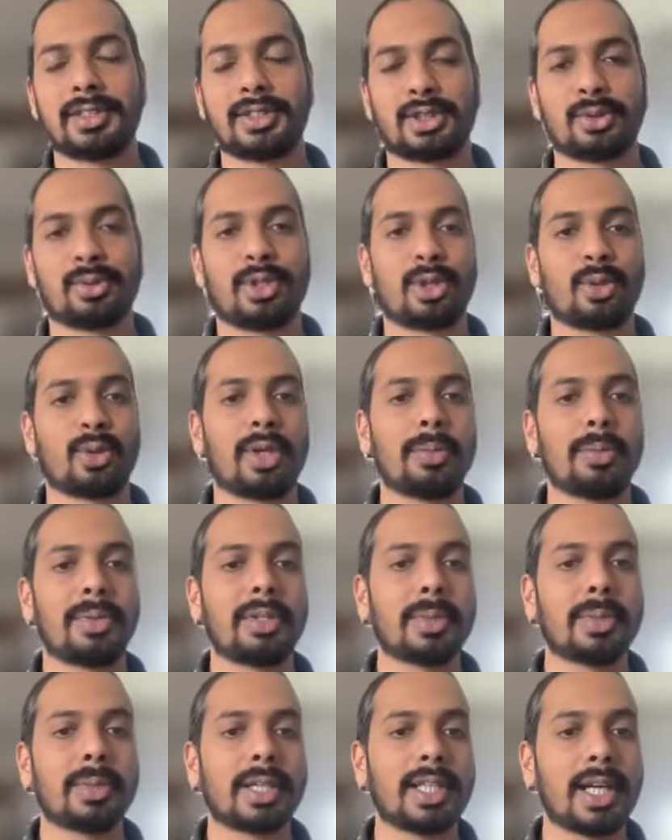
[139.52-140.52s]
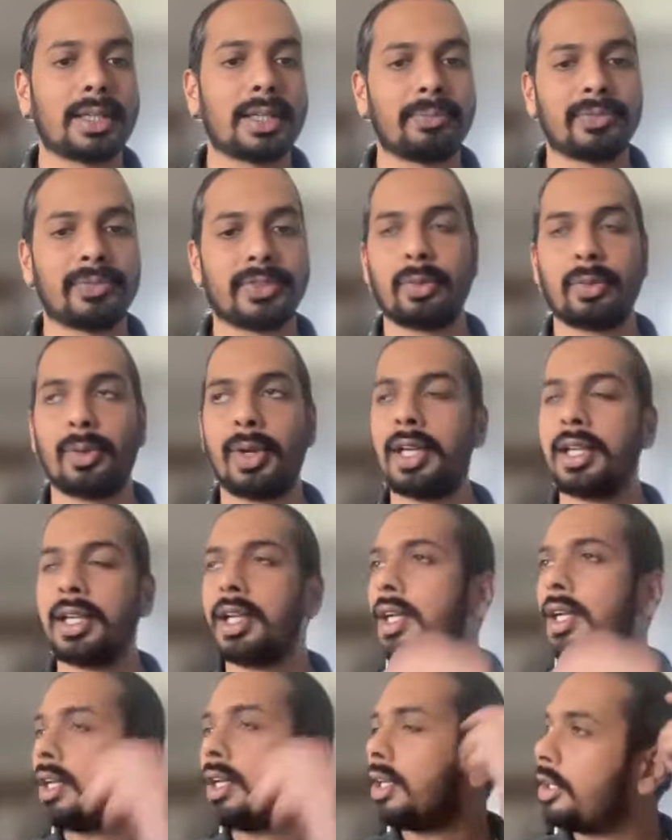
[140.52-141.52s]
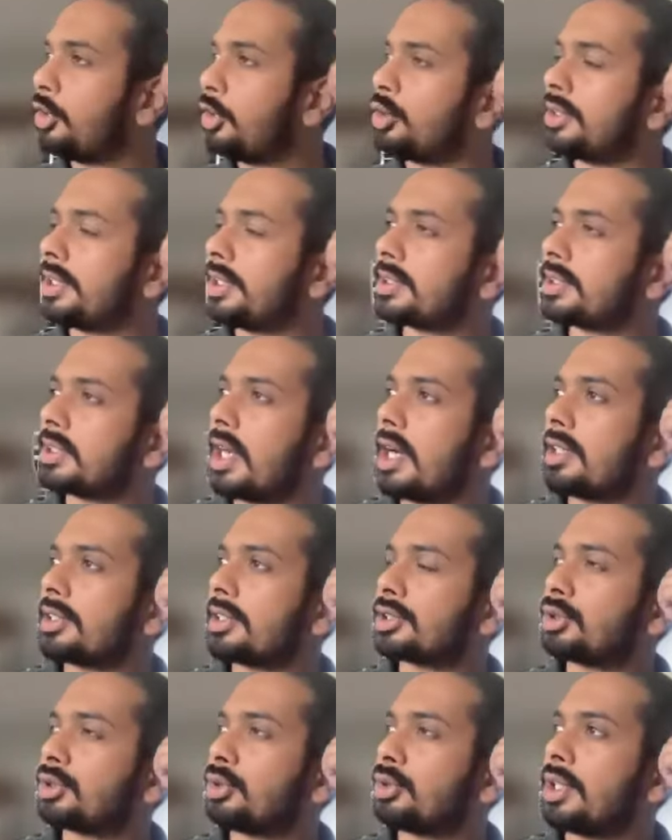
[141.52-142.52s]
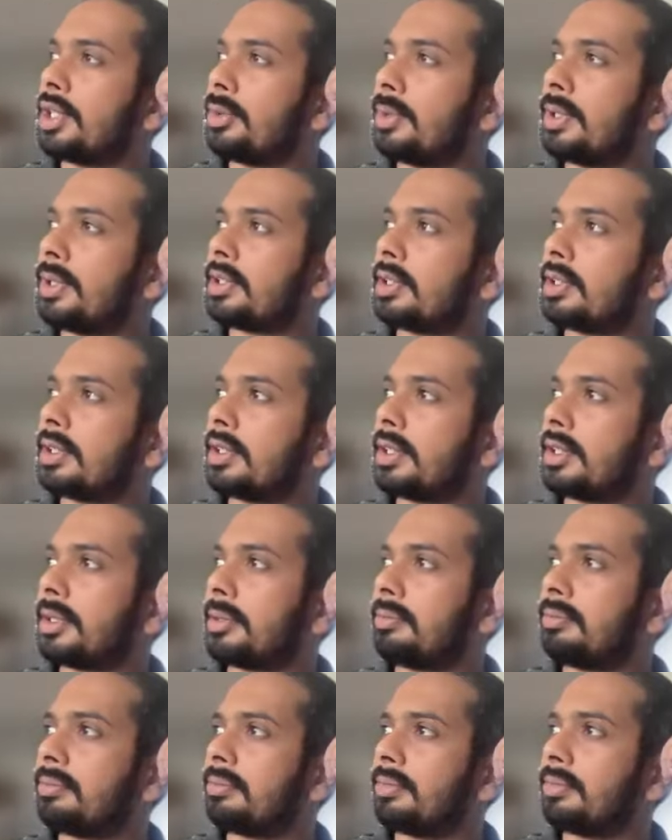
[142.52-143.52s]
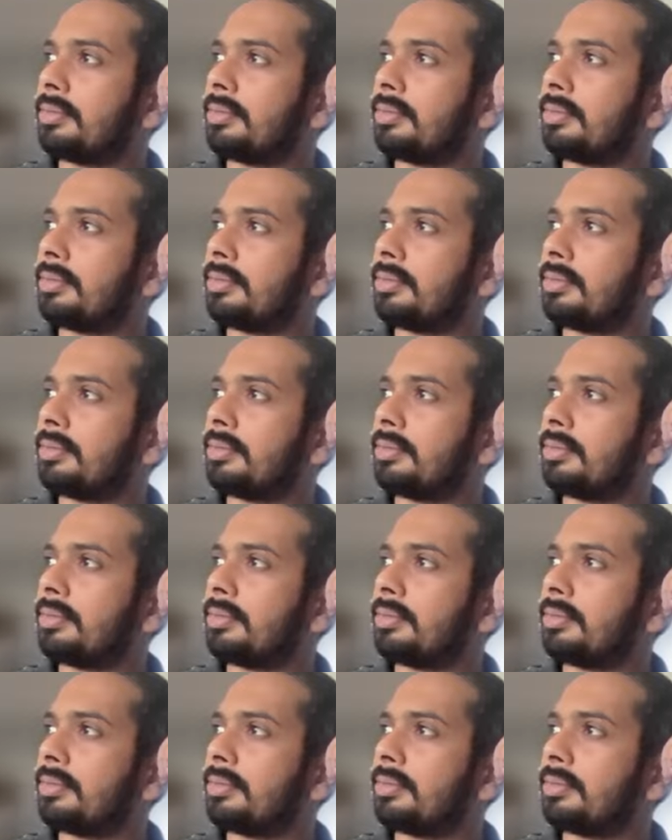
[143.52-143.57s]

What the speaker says: So what do I mean by that? Well, don't just start a story with uh,